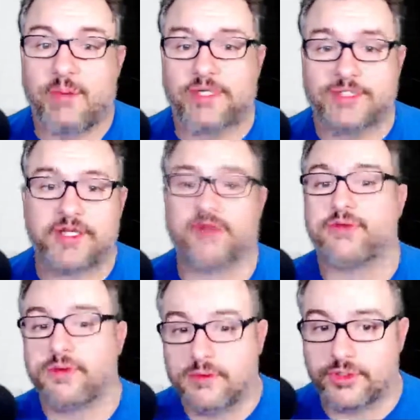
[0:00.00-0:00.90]
stuff,
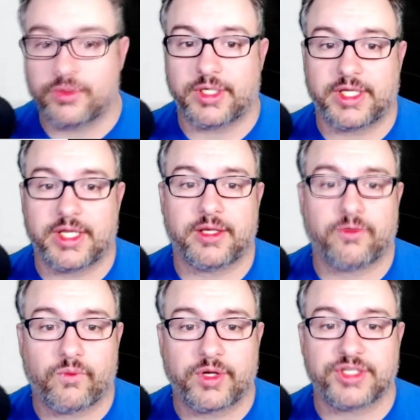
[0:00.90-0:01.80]
do it again.
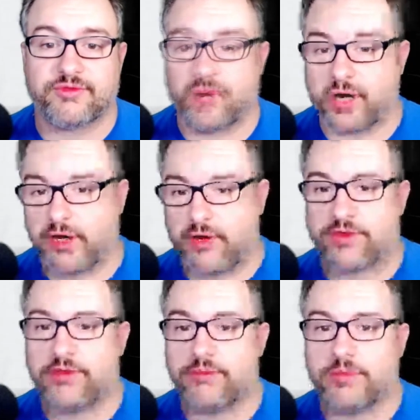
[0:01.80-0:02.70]
Rings of Bright
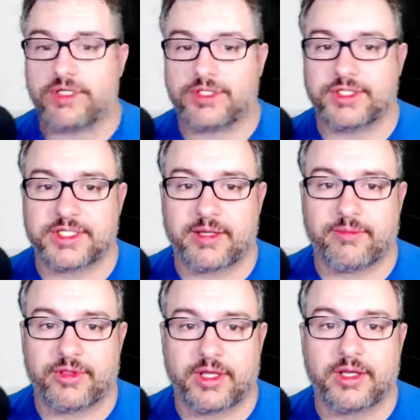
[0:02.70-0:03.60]
Hearth, much of the same
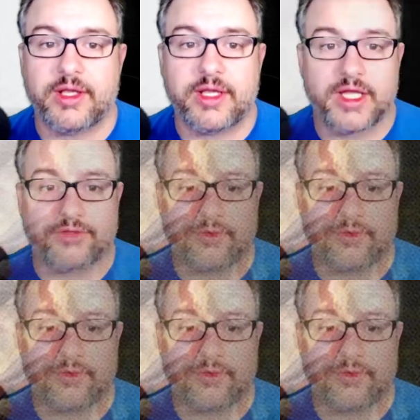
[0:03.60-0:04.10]
thing. As far